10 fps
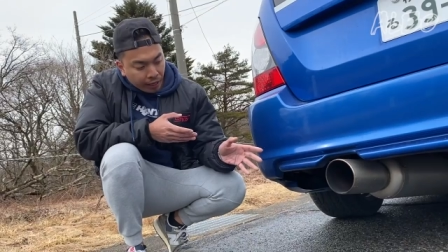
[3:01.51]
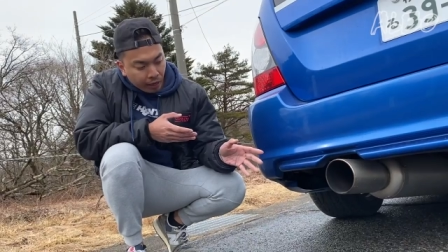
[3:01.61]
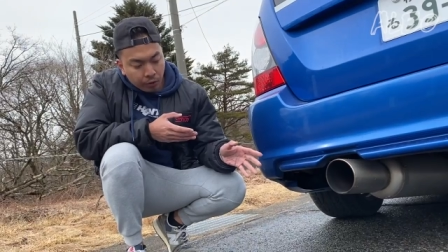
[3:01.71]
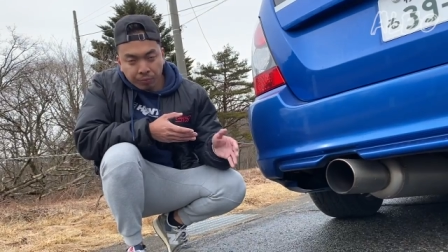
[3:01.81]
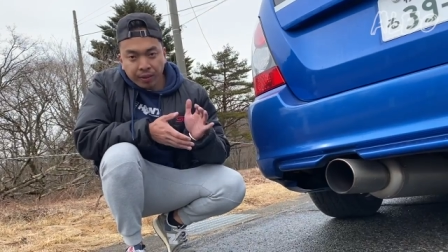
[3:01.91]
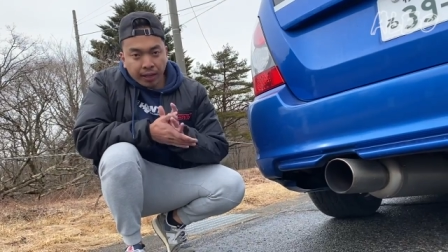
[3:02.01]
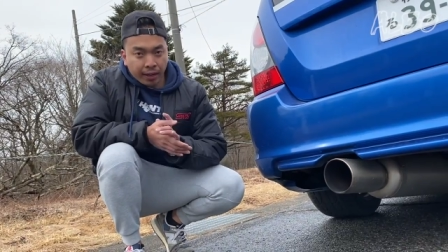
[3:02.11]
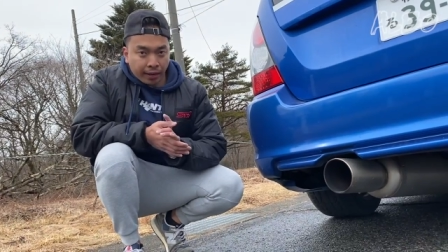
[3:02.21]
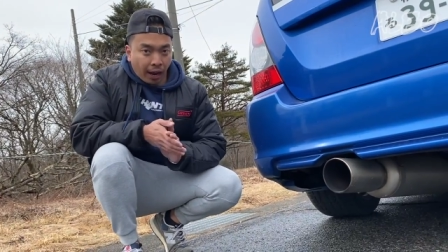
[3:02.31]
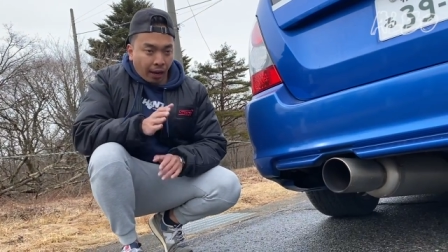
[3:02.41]
now
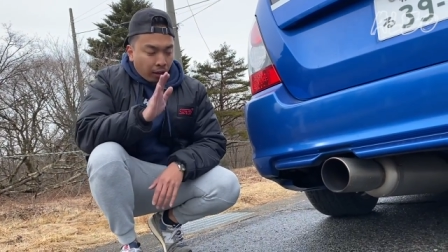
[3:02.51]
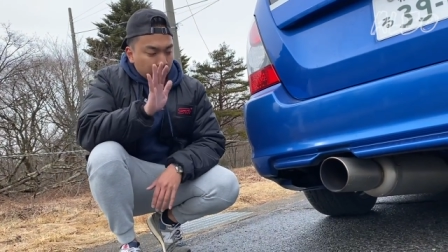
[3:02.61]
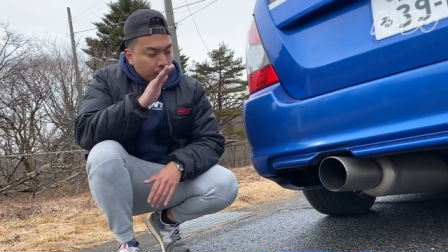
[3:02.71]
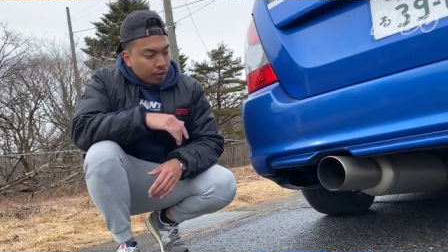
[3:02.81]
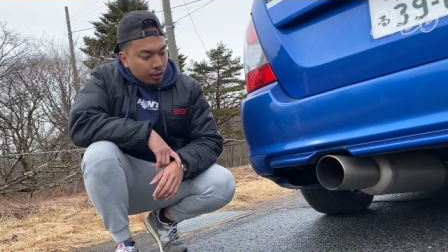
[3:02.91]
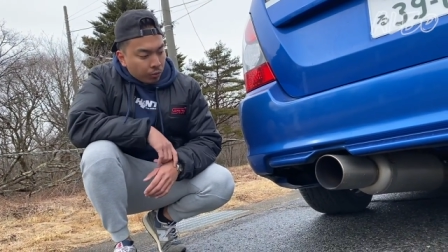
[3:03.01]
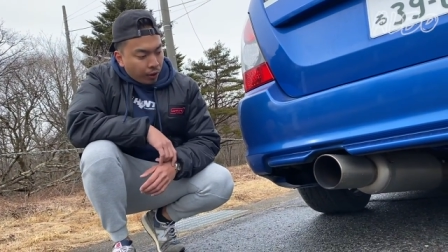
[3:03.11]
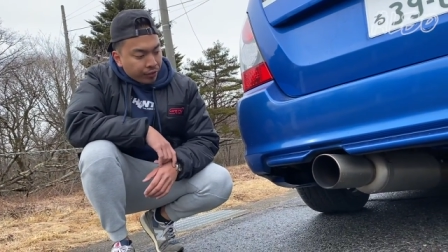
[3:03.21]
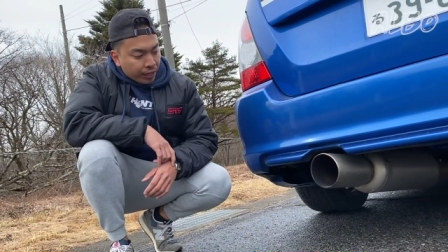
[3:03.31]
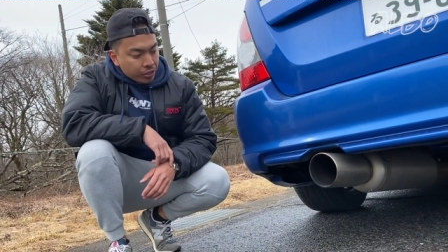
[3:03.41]
and I'll
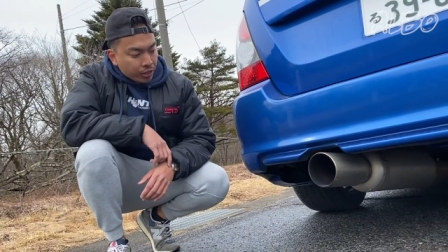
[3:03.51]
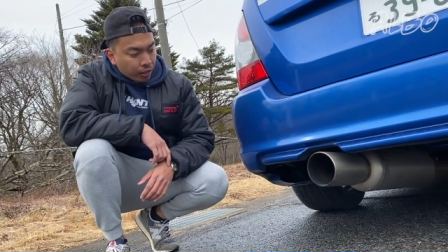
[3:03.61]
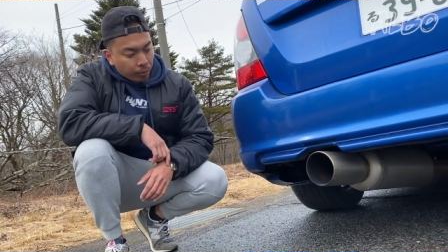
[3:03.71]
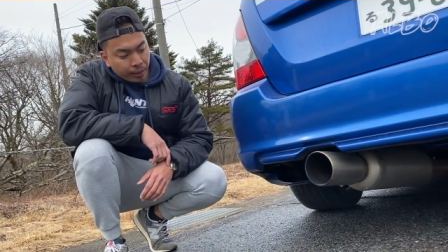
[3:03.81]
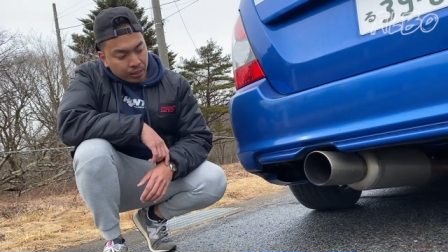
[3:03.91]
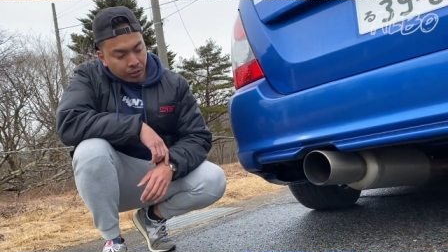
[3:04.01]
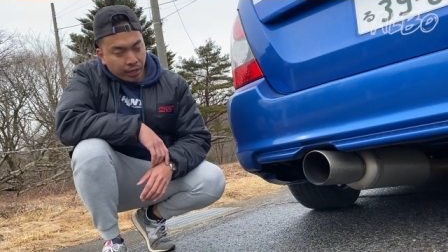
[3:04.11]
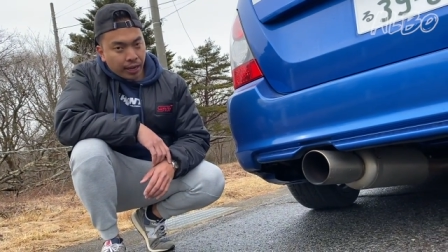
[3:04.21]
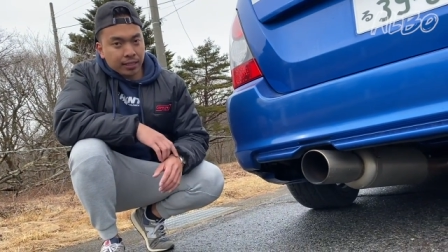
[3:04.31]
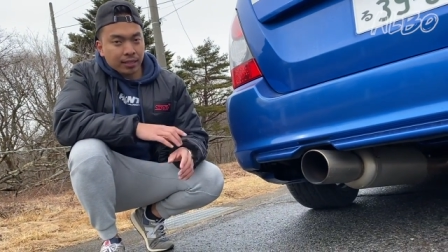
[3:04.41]
rev the engine a little bit so you
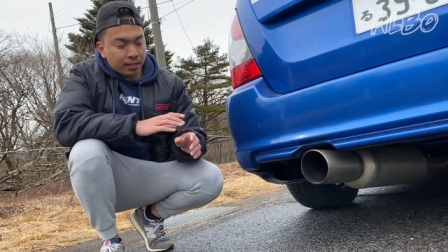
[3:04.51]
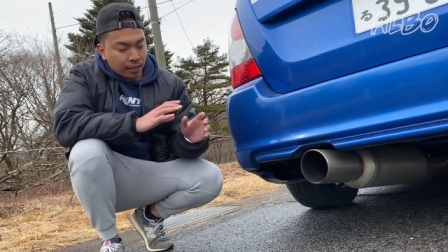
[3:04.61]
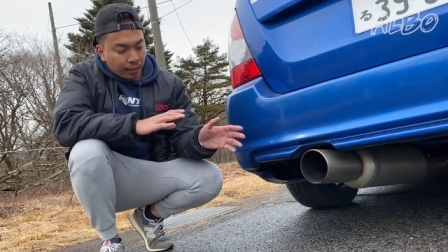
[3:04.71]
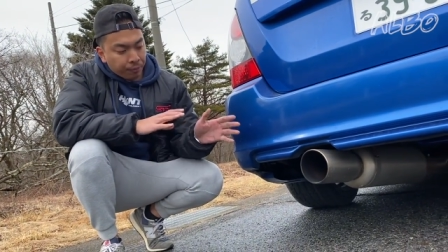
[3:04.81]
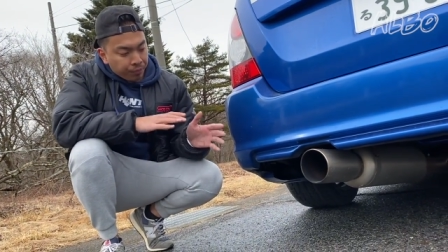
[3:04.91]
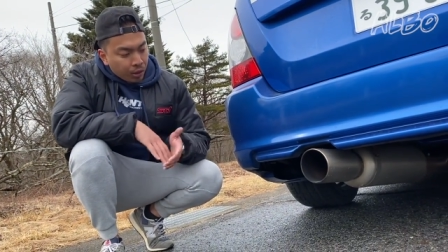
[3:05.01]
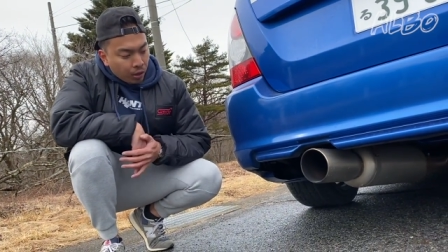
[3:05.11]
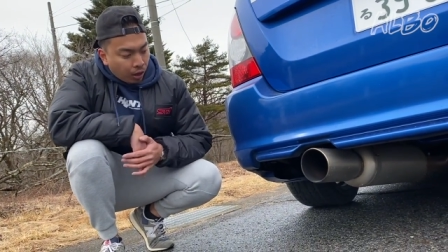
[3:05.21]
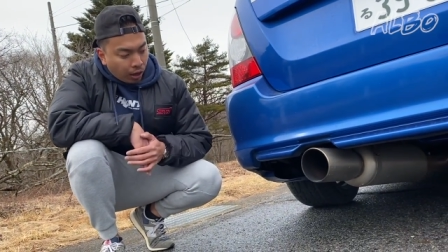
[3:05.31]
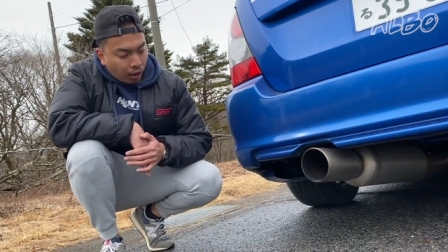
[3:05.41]
guys can see
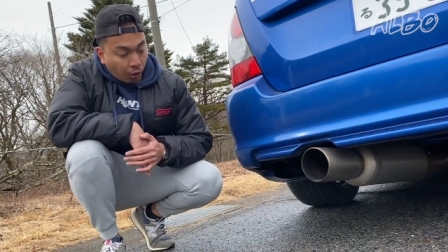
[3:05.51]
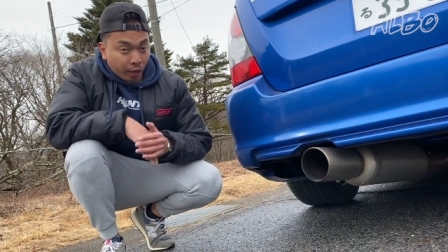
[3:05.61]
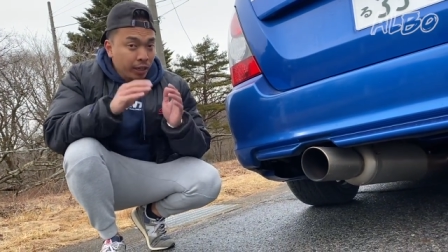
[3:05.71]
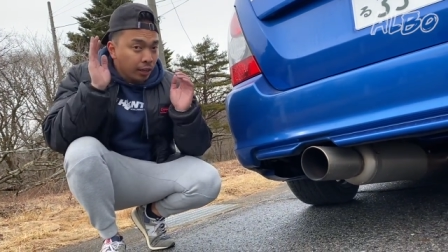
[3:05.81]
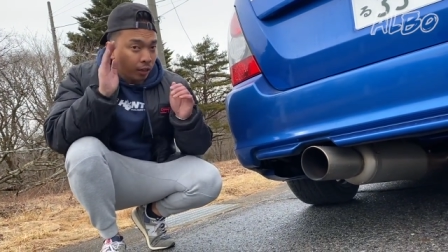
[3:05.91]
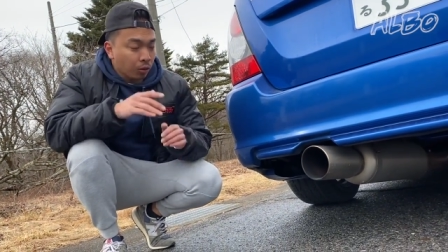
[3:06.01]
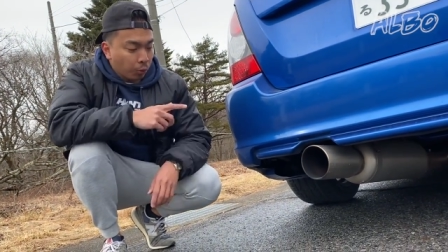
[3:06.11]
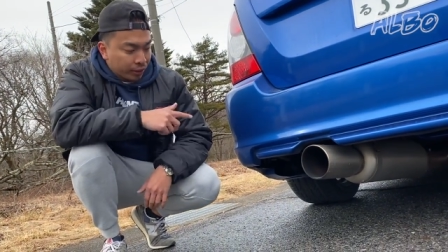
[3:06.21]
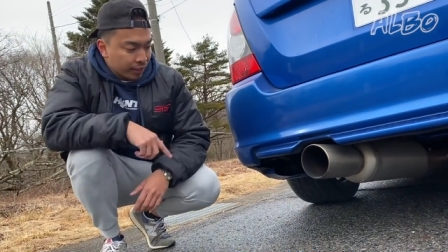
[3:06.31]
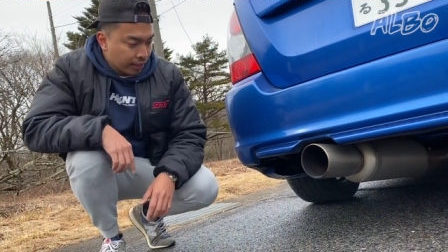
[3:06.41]
or hear what this